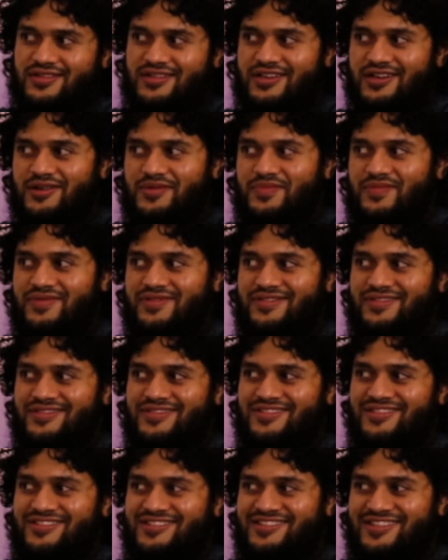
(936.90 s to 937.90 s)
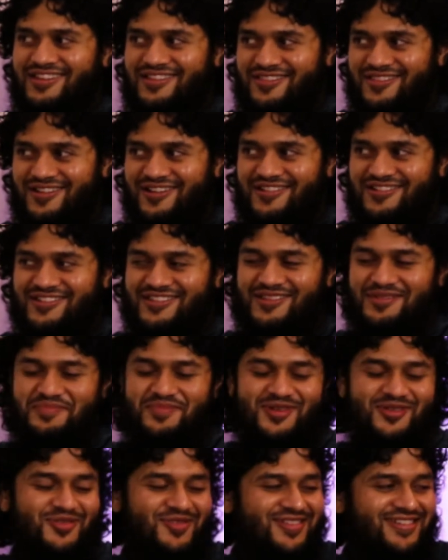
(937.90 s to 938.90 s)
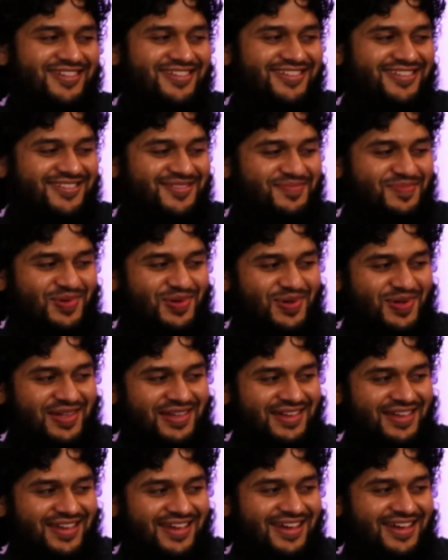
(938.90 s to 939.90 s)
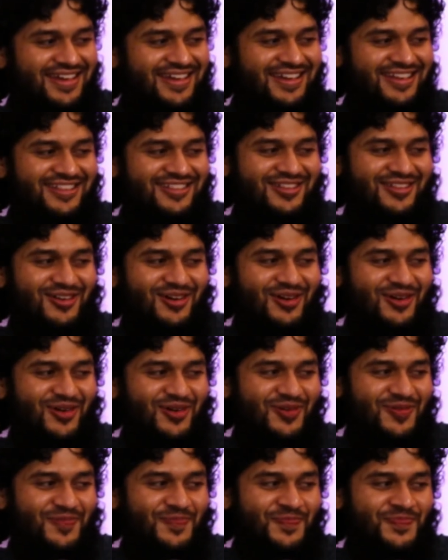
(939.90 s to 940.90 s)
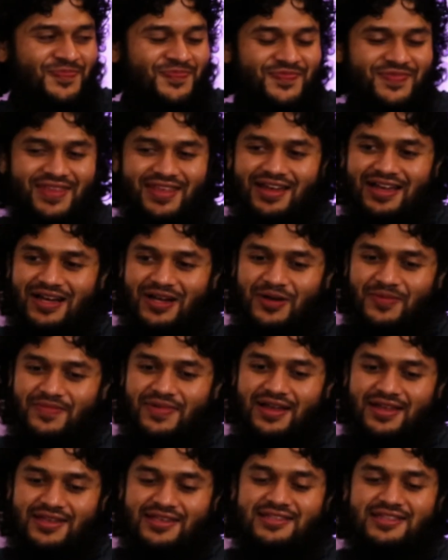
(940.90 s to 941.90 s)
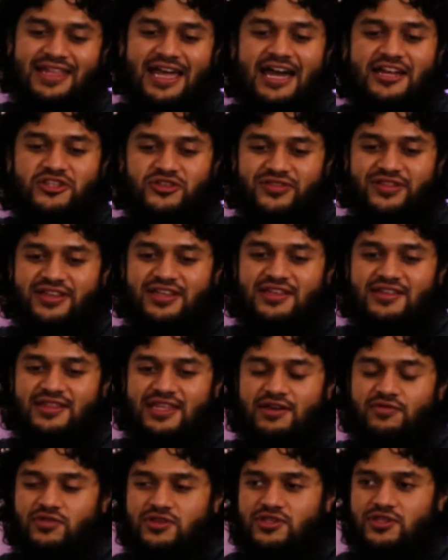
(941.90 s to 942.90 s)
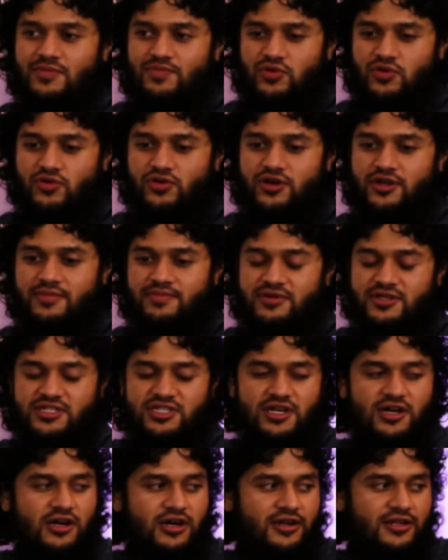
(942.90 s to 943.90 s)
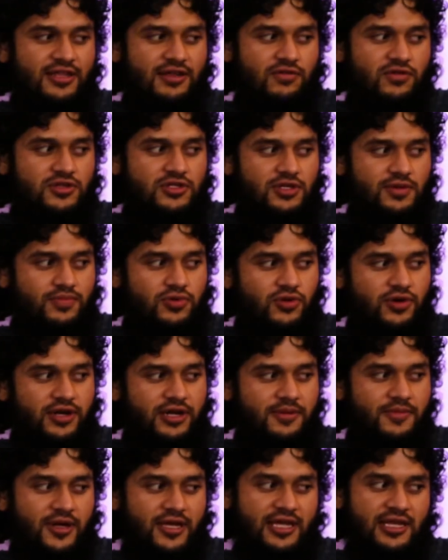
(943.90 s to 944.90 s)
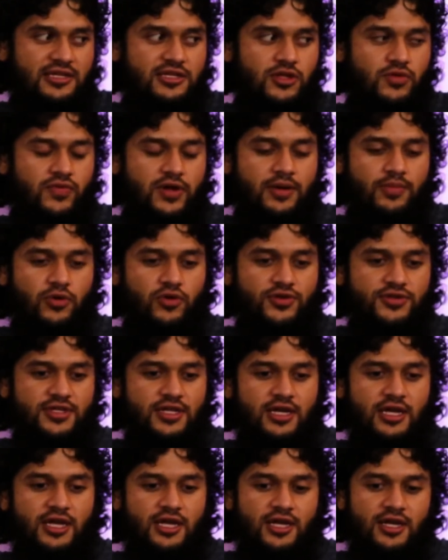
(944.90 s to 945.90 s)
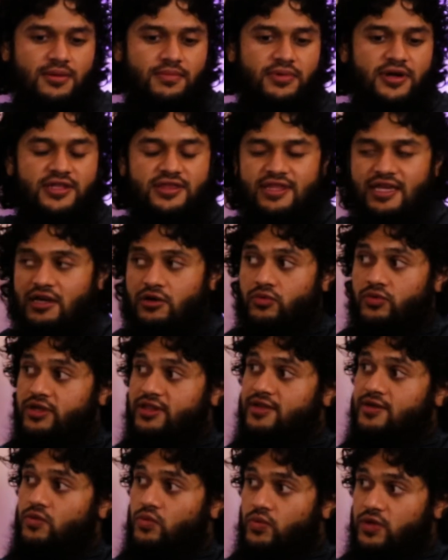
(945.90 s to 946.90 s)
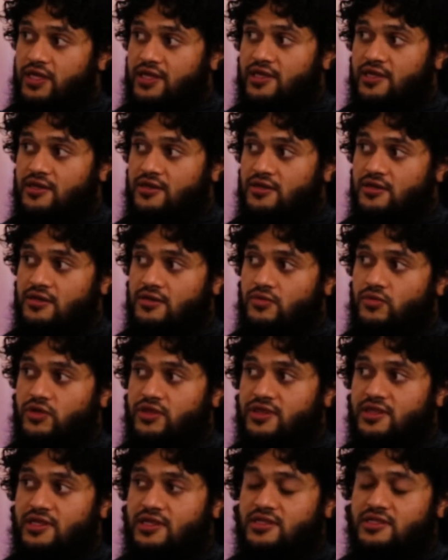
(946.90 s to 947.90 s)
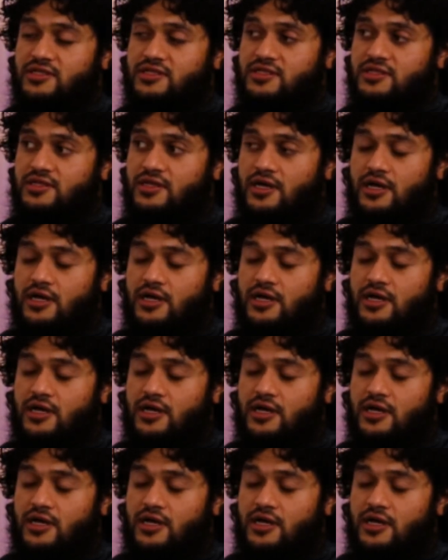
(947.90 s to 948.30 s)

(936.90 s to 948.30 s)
Yep, the shaitan in the Middle East, boy. So, is naturally they would support Bashar. They would support him against the rebels, but they're really weakened with this.